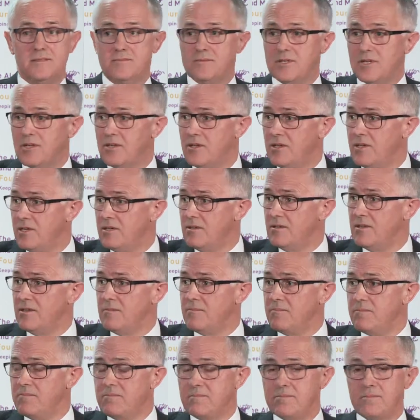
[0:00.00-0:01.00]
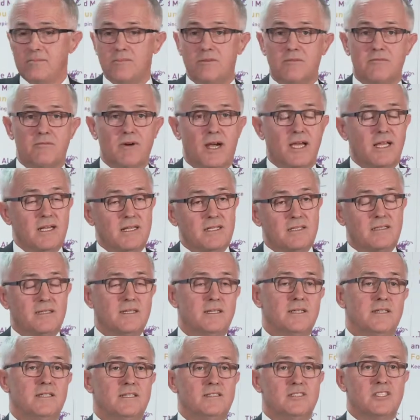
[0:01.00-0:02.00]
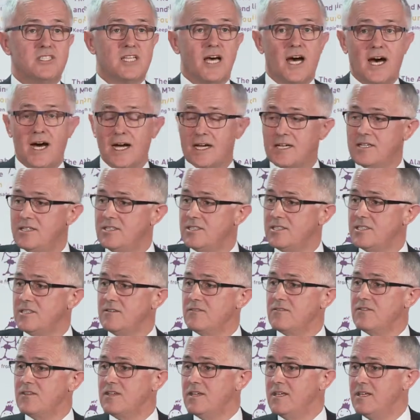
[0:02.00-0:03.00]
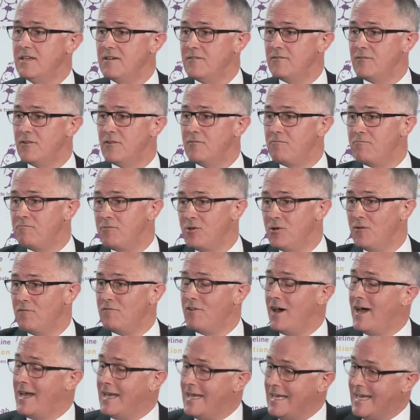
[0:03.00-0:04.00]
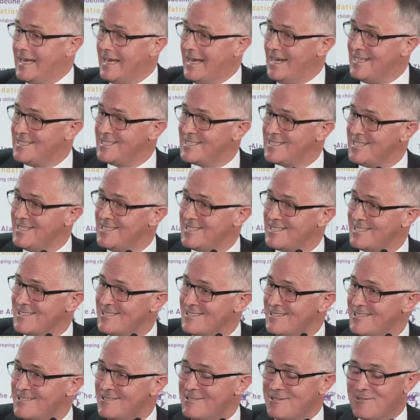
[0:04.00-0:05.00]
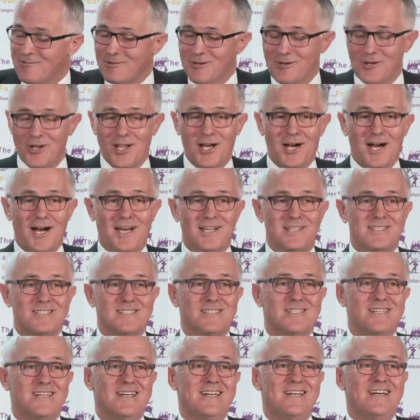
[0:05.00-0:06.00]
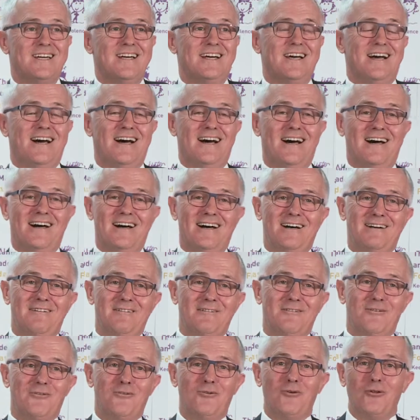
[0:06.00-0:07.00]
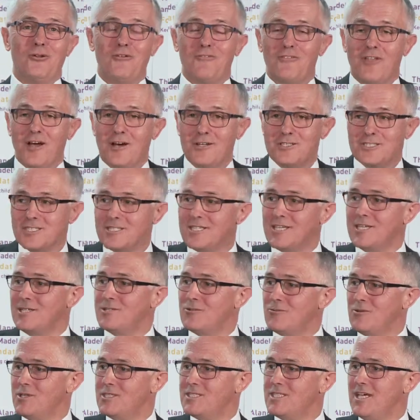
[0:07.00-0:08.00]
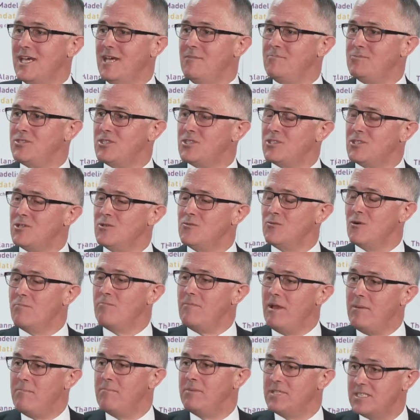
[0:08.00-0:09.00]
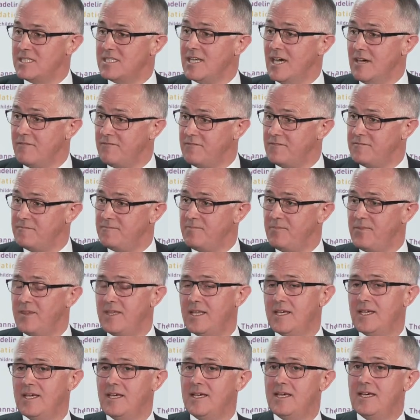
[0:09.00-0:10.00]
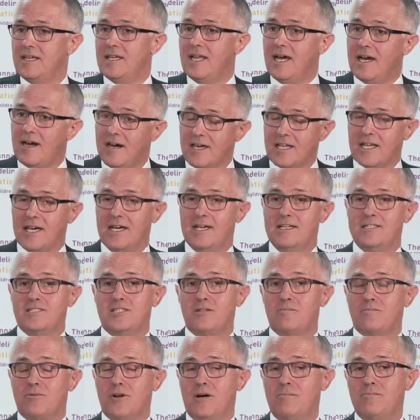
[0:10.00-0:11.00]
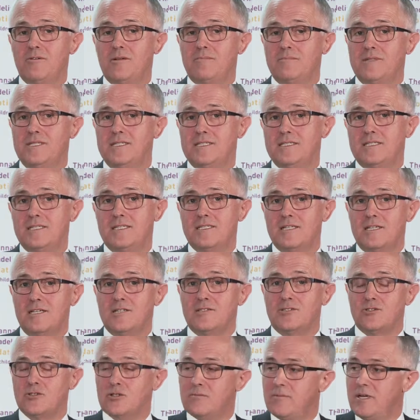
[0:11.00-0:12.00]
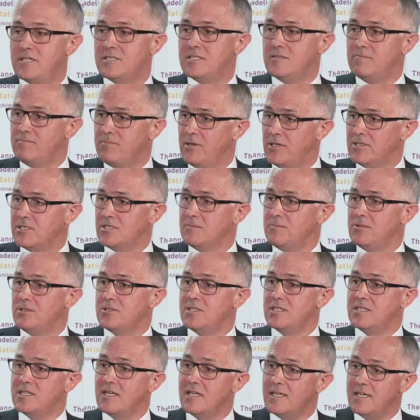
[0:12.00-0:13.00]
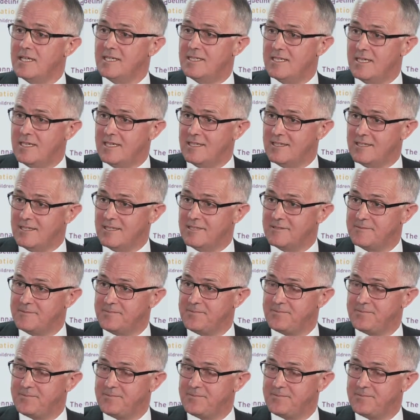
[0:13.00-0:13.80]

to learn the great sagas of your Viking ancestors, Your Royal Highness. All of those things were attempts to remember stuff. Nowadays, the problem is that it's almost impossible to delete anything.